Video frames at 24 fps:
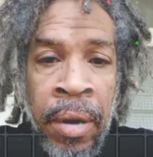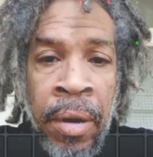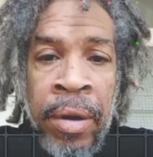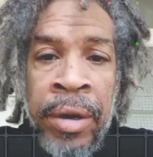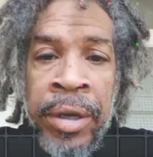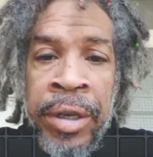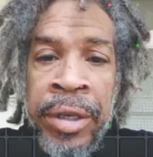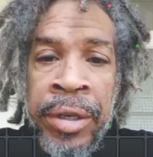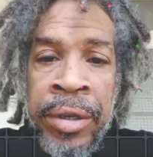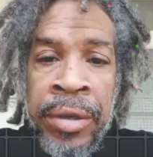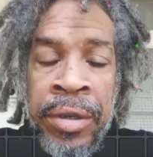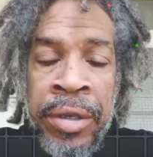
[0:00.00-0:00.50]
Or
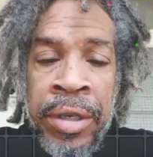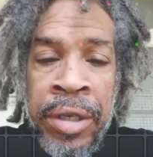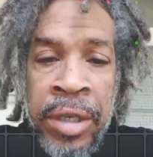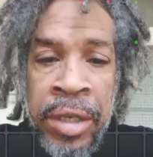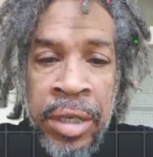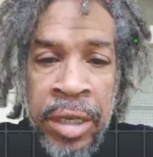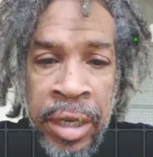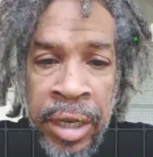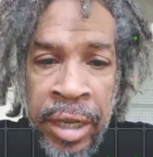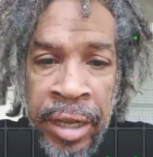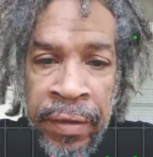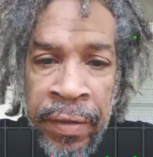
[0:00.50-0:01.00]
do you
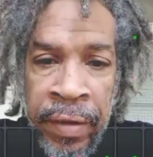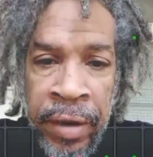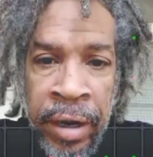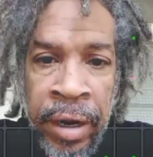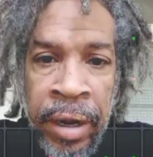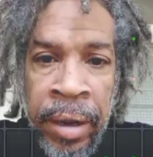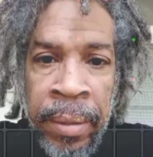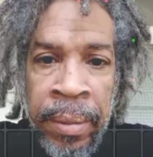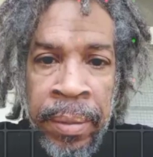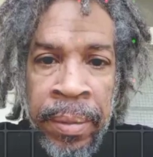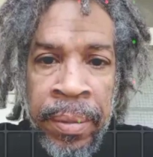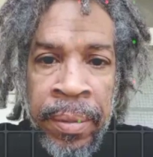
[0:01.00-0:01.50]
just leave it
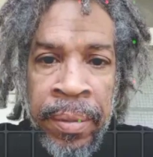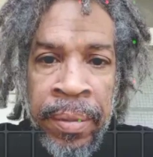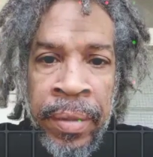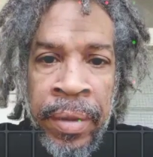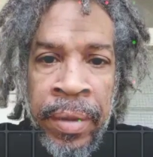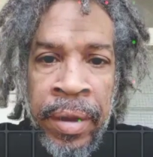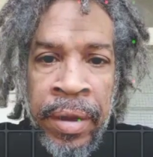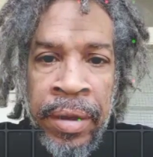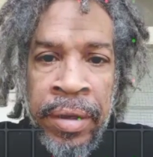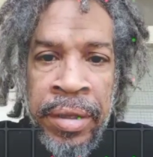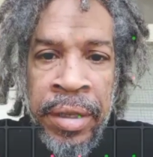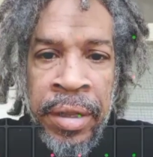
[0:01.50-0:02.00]
up
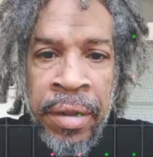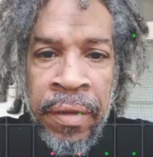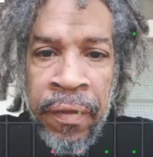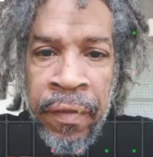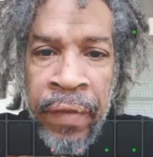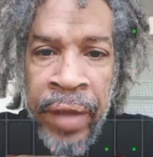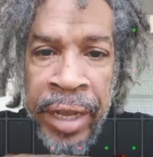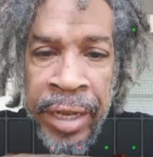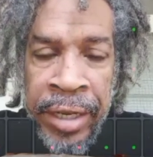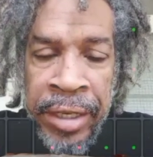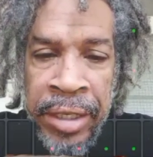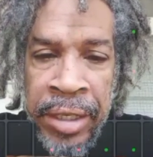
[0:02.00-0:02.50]
to the
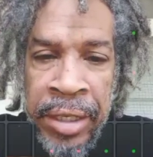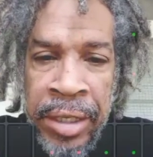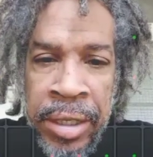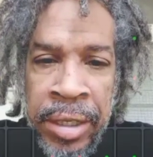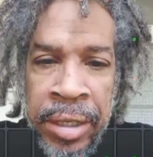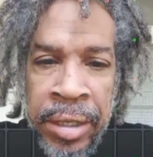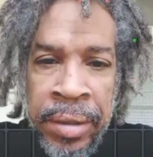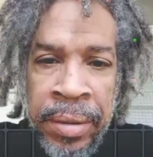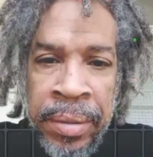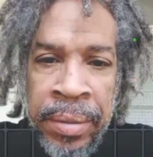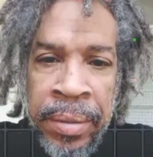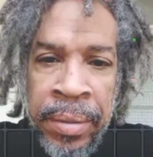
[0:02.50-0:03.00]

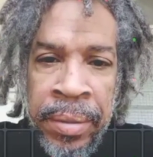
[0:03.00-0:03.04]
fates?